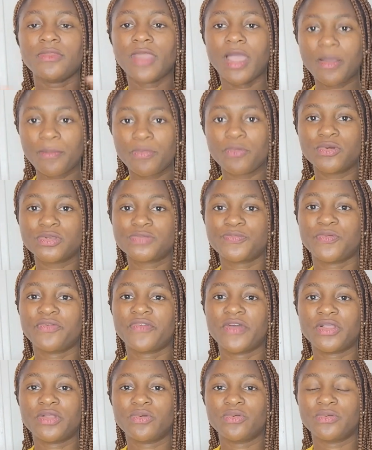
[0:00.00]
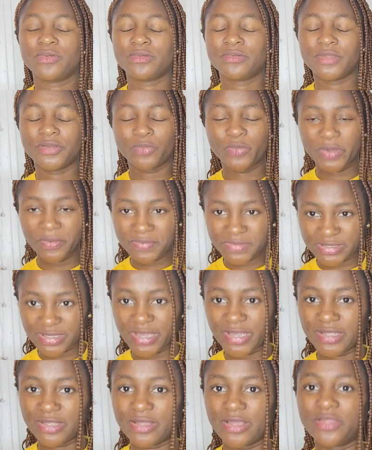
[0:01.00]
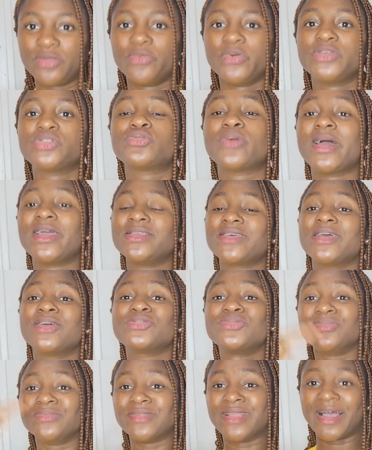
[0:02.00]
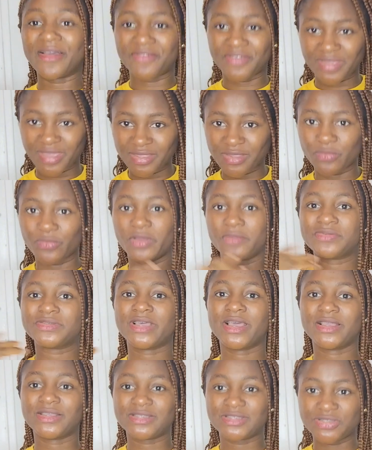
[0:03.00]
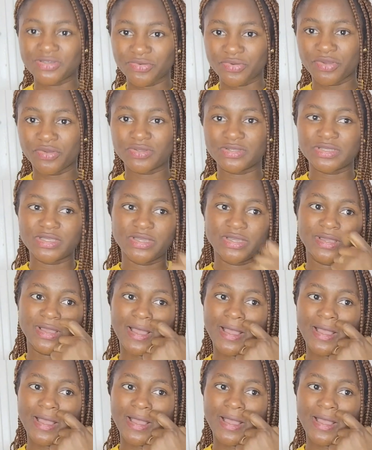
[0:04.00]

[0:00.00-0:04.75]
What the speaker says: I was provided the website anyway, so I decided to navigate the website seriously.